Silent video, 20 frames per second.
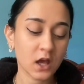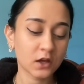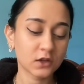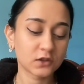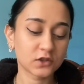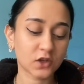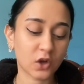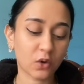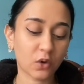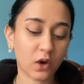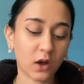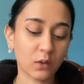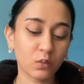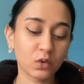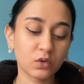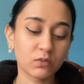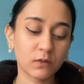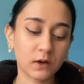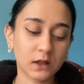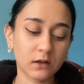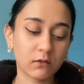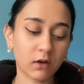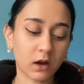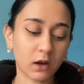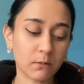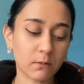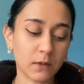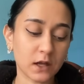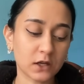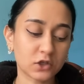So I would really
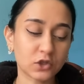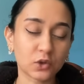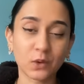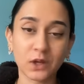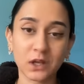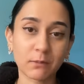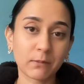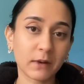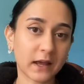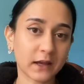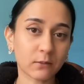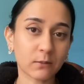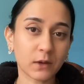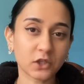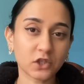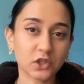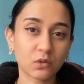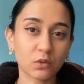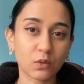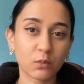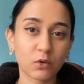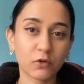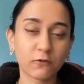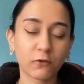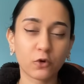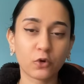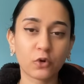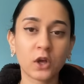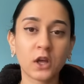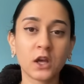recommend doing a black magic
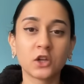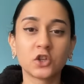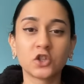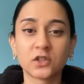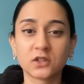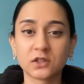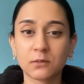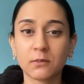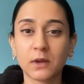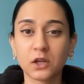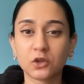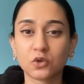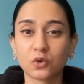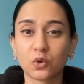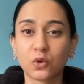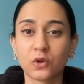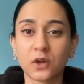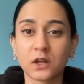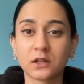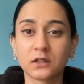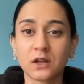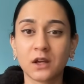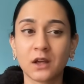removal just to make sure that